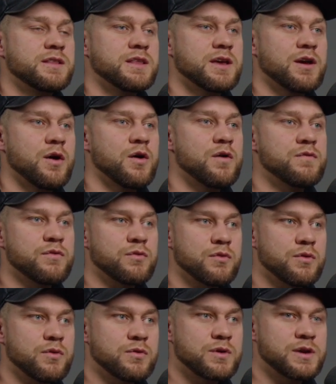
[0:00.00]
the
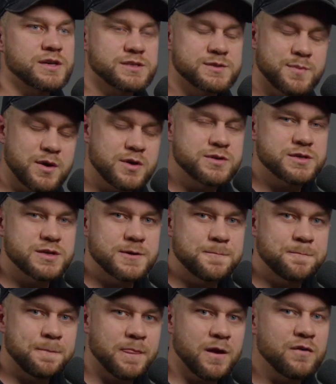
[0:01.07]
overall exposure
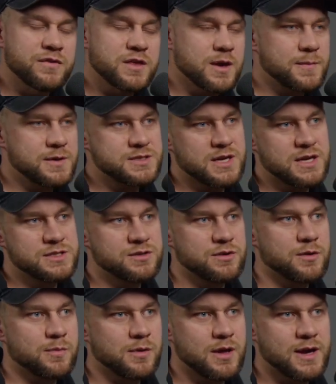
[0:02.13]
of the image as
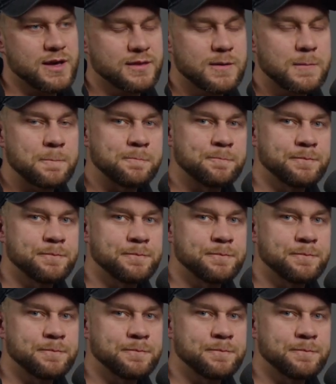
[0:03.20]
you're applying them.